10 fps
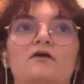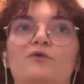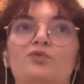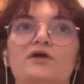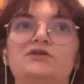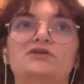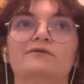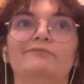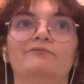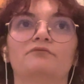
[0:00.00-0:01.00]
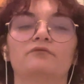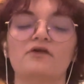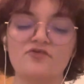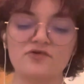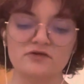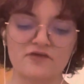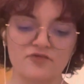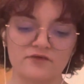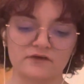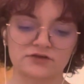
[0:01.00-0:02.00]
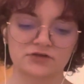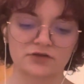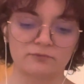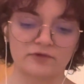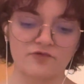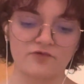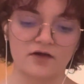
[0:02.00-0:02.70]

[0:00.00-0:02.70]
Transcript: Which isn't necessarily true because